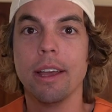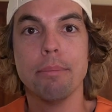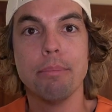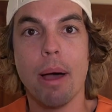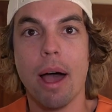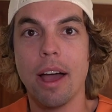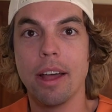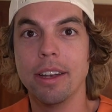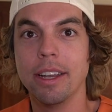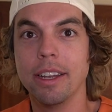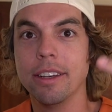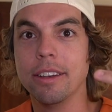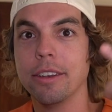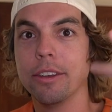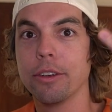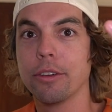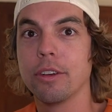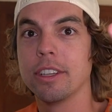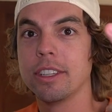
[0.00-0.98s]
Ponden,
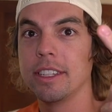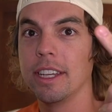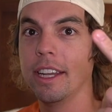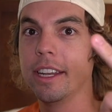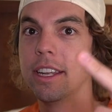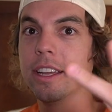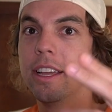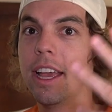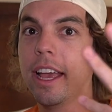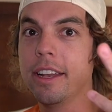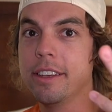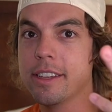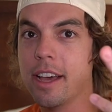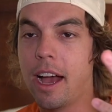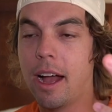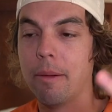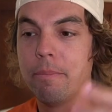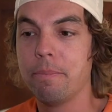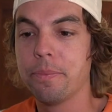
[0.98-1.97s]
Christina, and
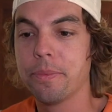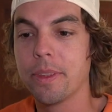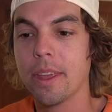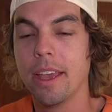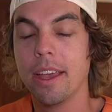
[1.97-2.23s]
Tom.